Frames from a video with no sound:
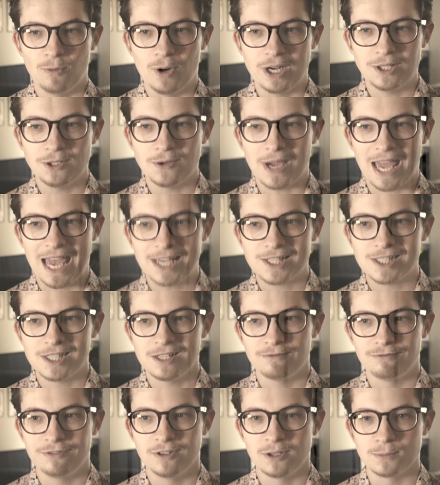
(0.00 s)
When you
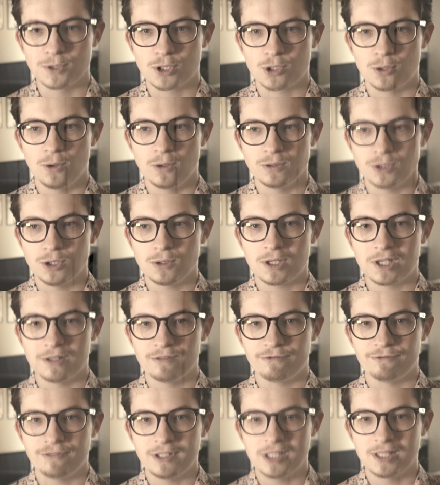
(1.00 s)
exit film school, you
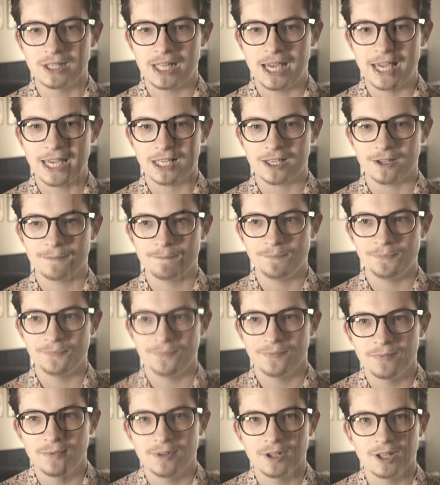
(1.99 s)
can feel like,
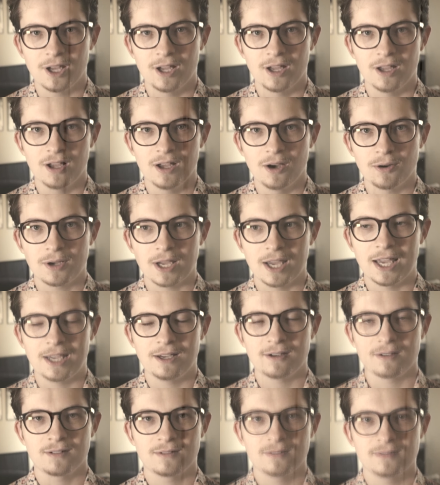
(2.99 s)

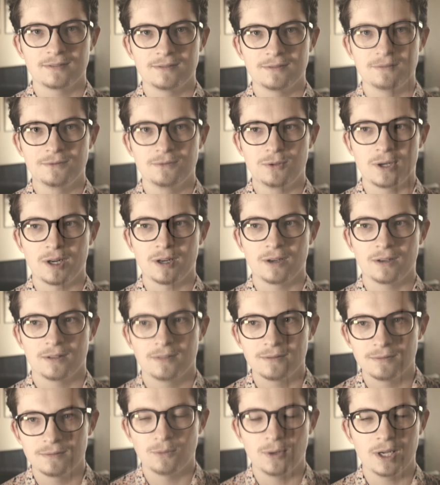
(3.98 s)
okay, where,
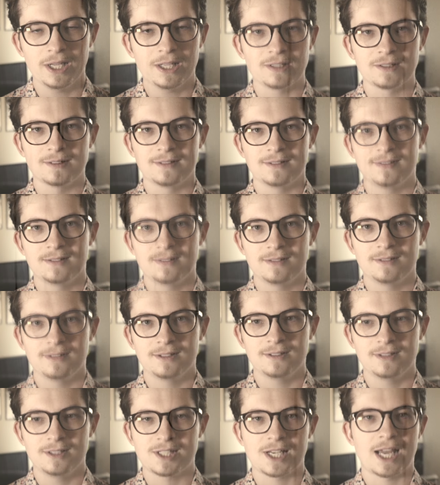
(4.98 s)
what?
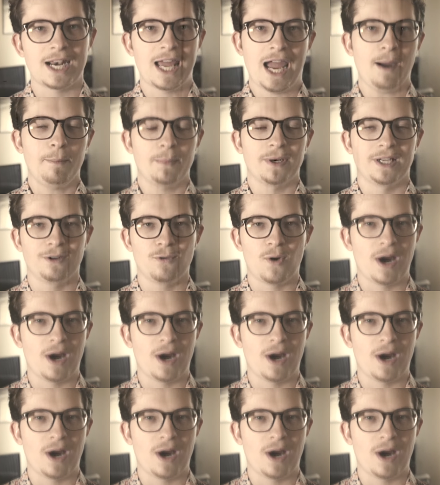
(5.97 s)
It's not happening.